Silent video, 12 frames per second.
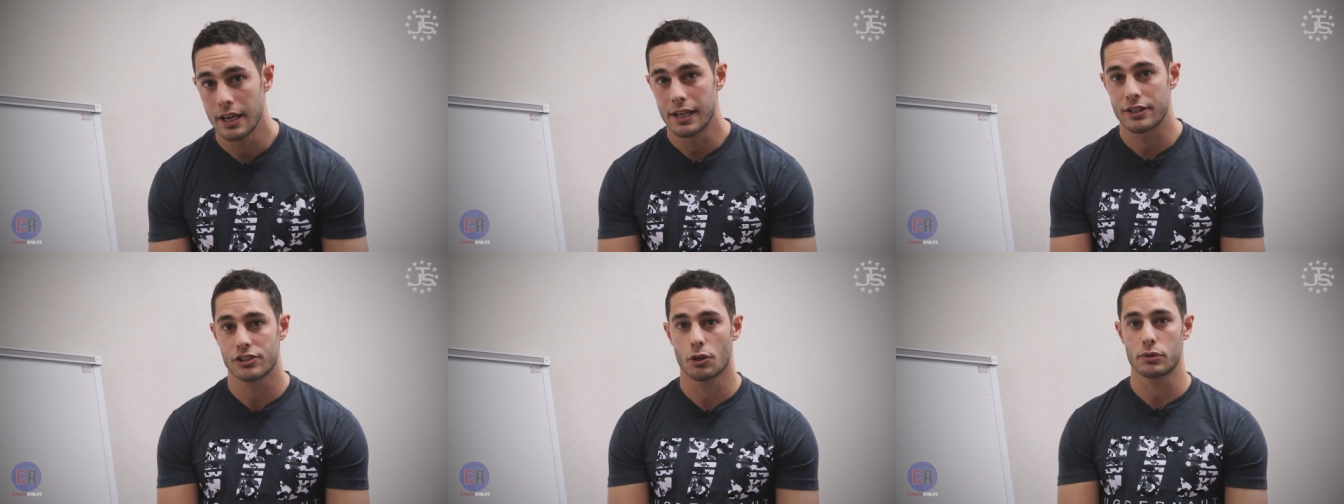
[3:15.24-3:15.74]

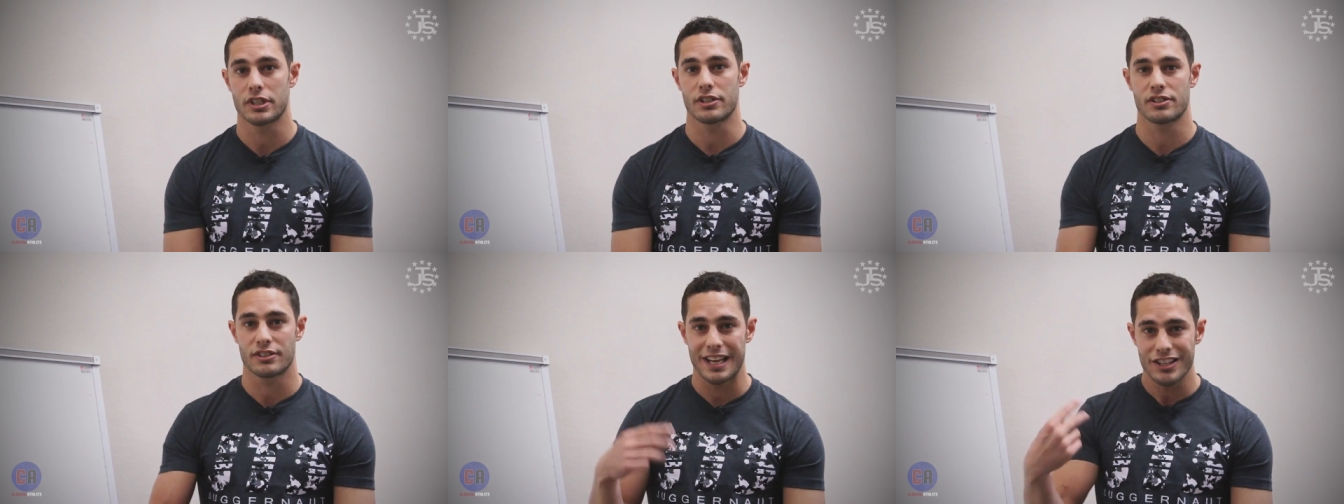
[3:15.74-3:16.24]
And so it's a
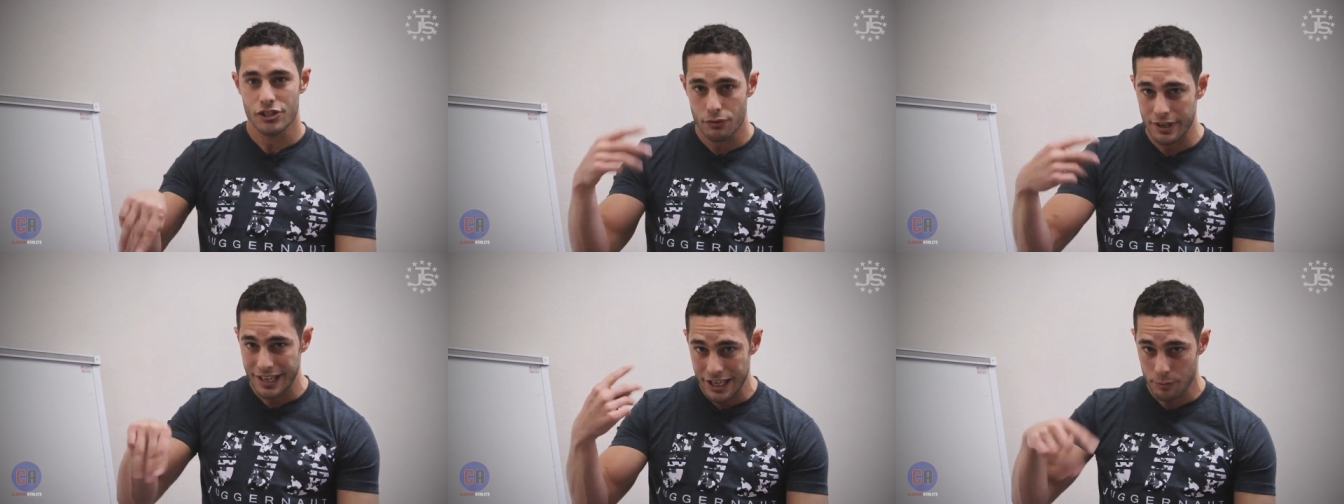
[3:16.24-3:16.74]

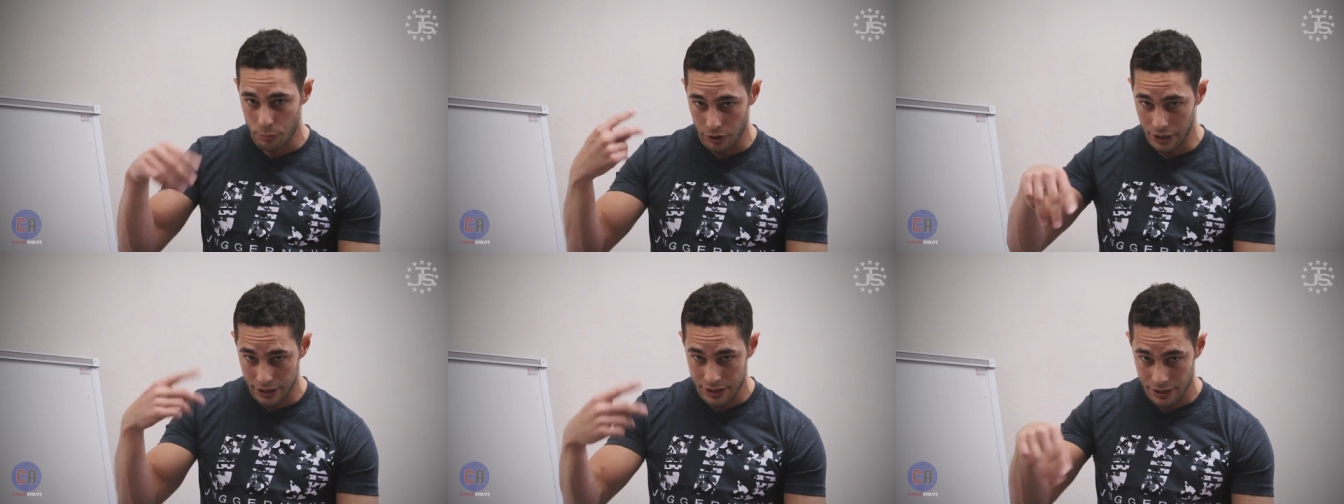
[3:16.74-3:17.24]
sensory
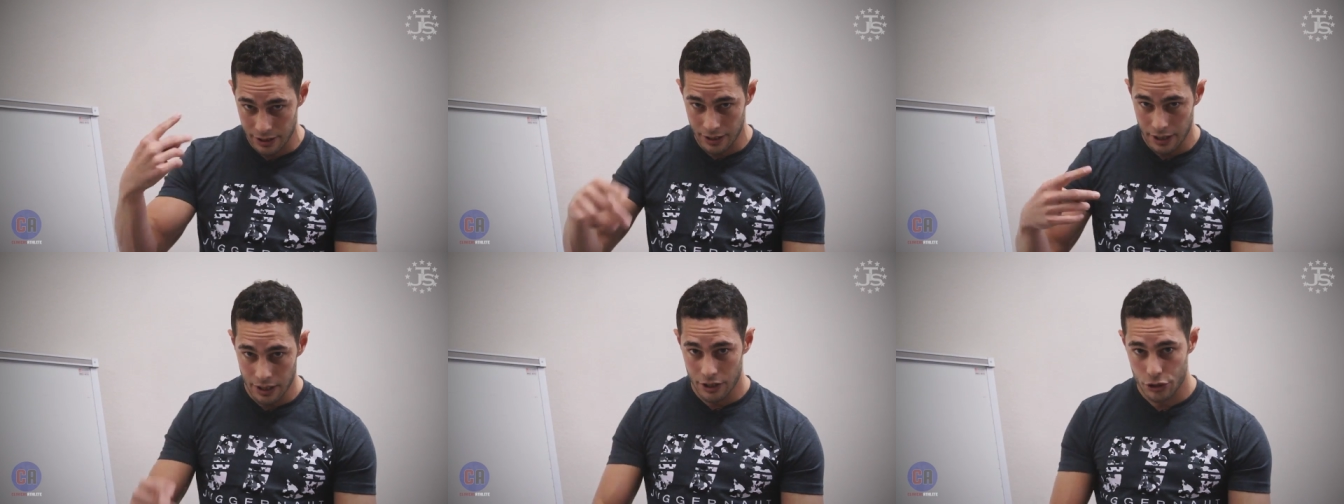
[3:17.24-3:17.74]
input
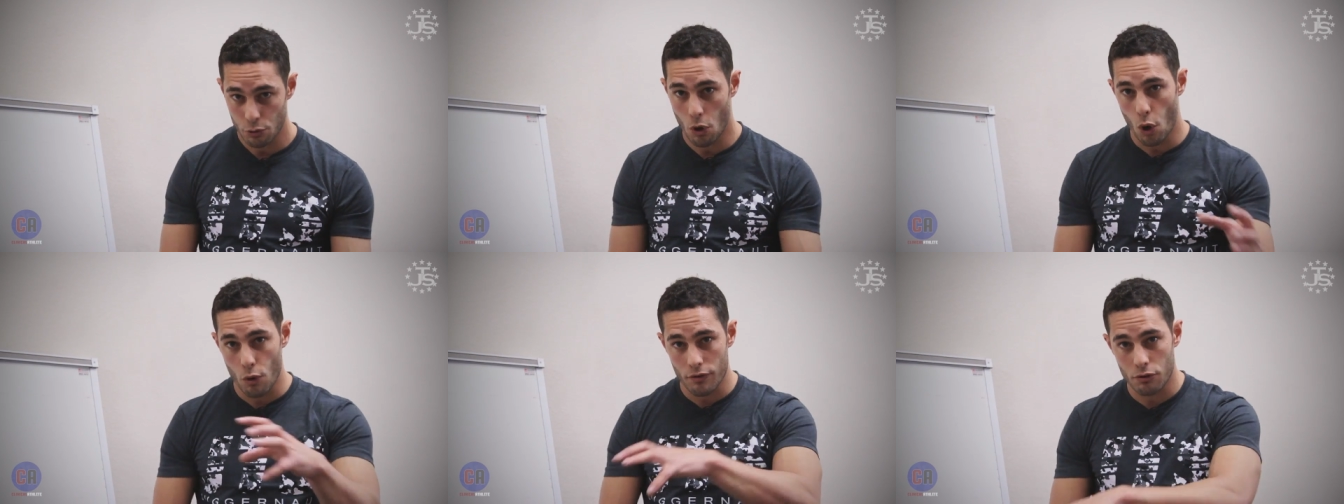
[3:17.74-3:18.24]
to
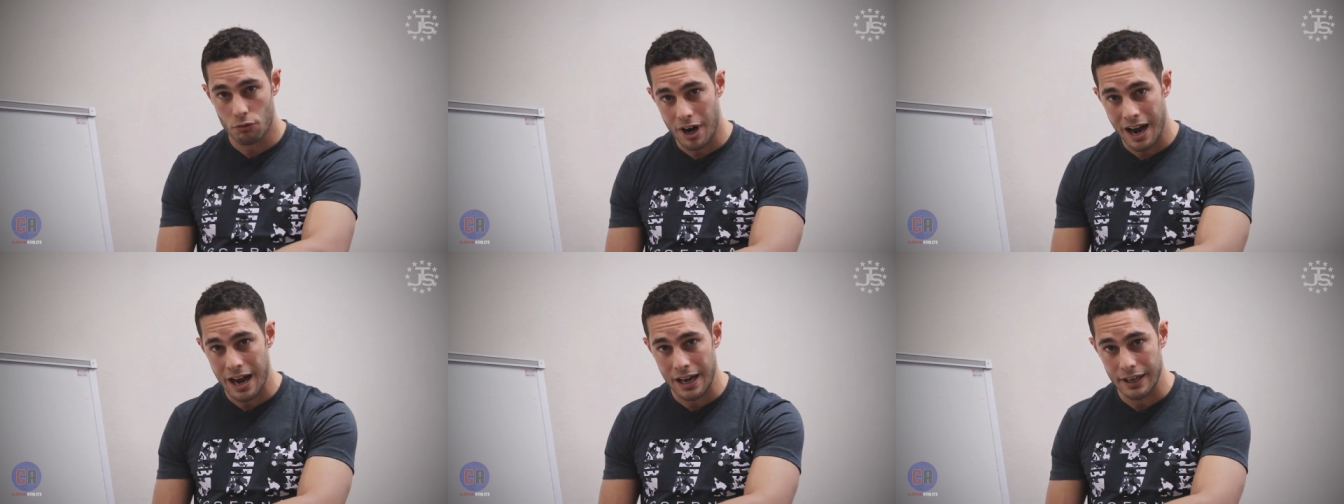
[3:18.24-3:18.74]

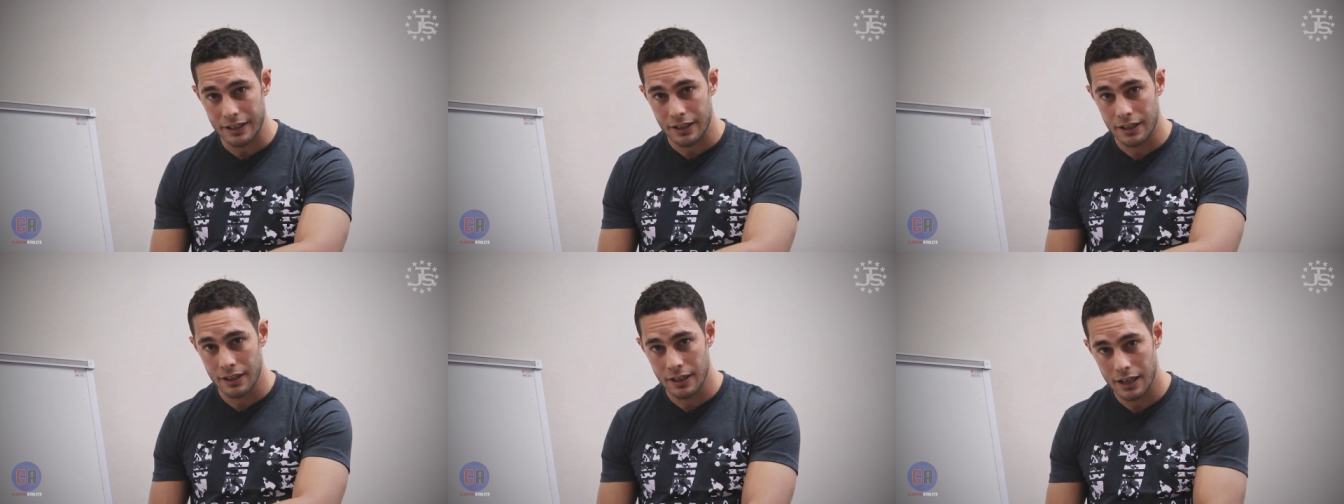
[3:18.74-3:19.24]
override
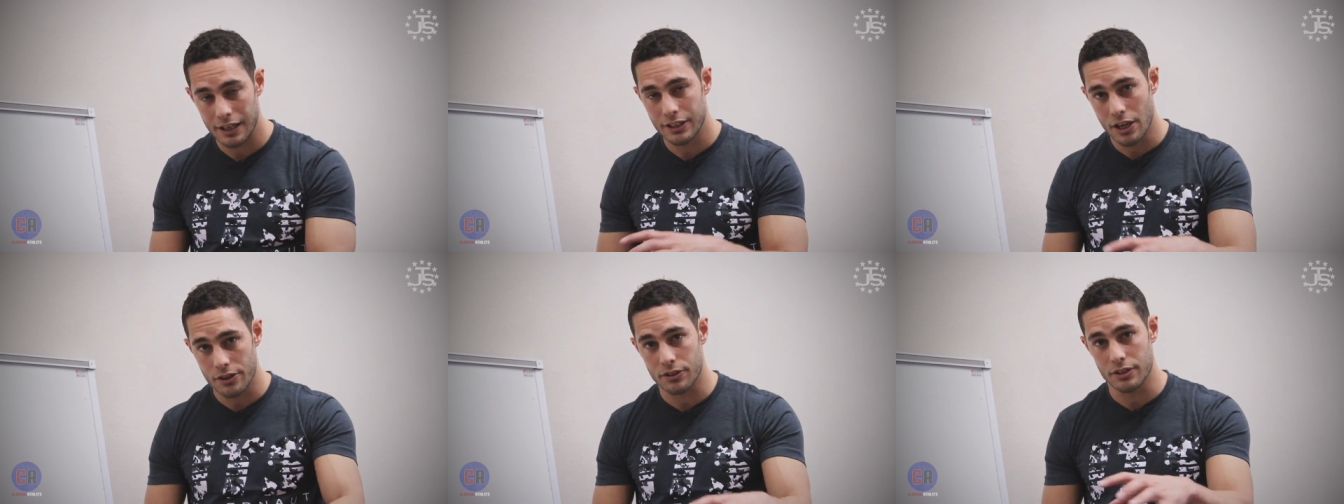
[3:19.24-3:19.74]

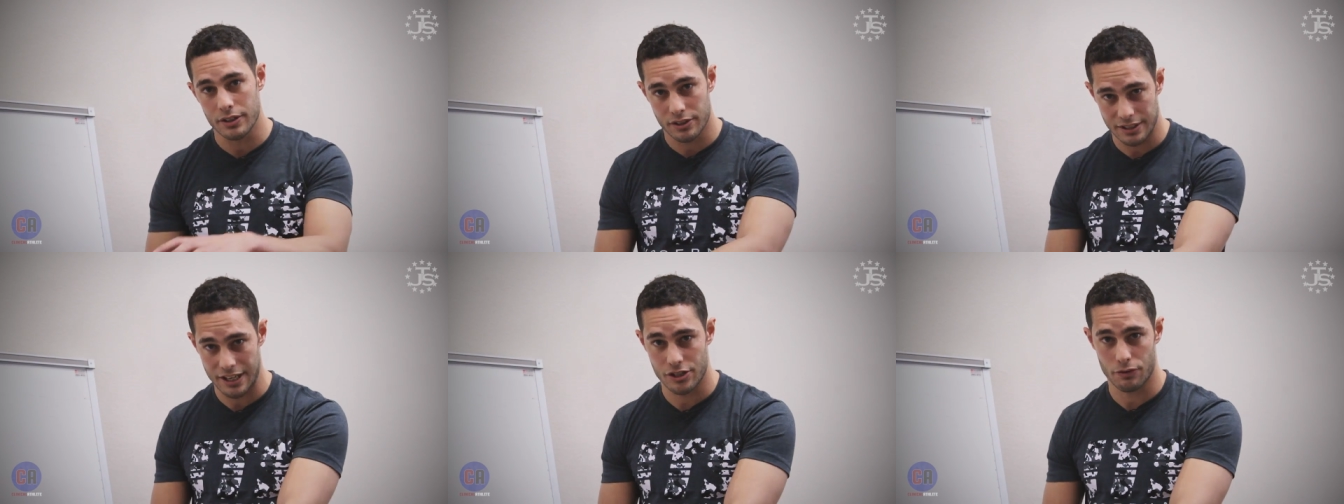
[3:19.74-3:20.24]
another
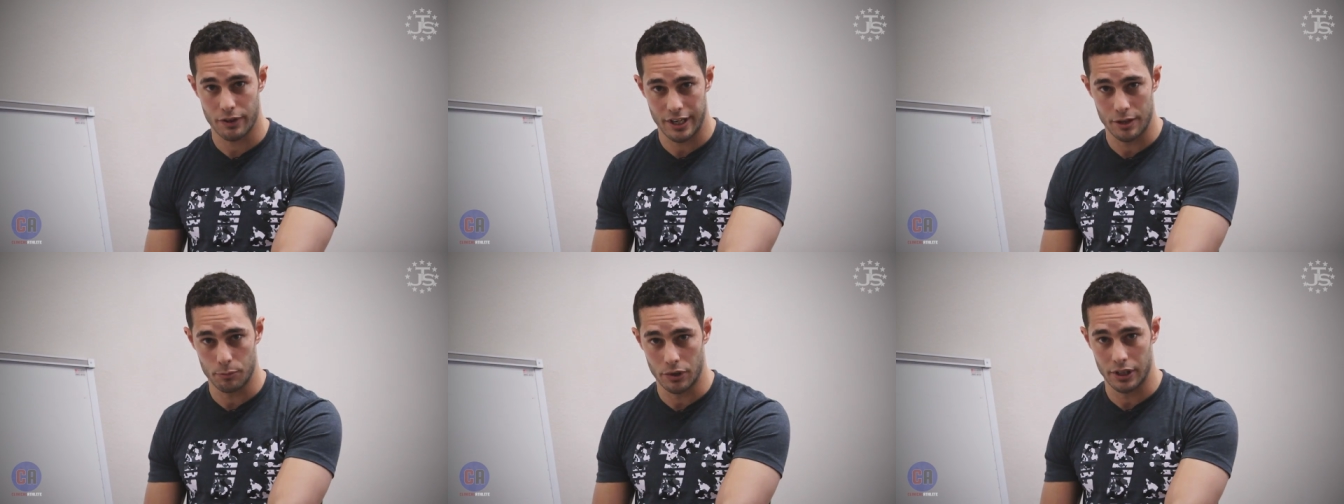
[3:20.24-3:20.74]
sensory
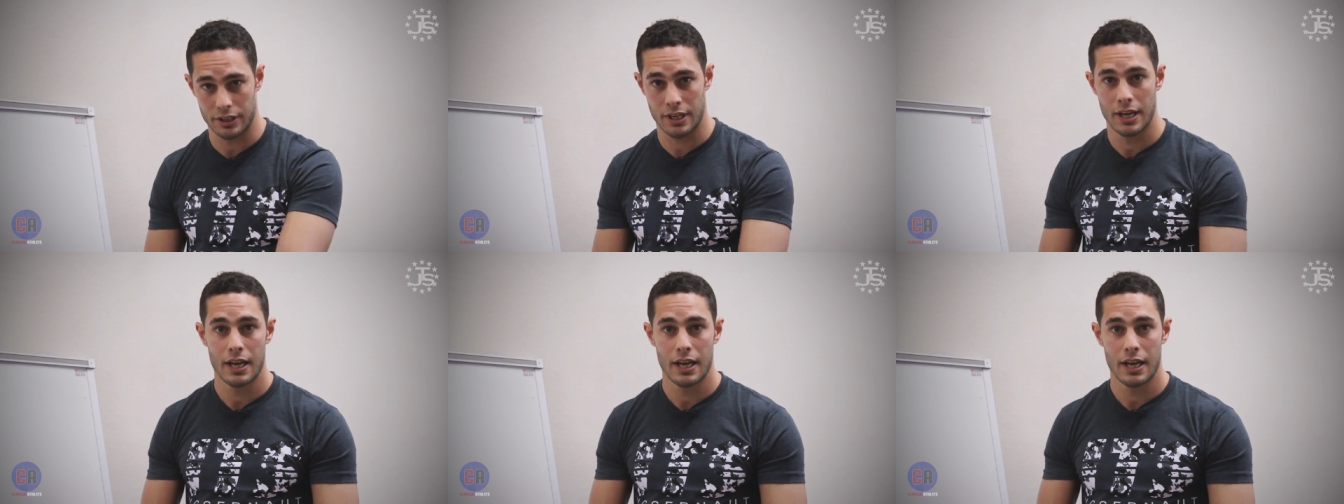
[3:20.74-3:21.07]
input.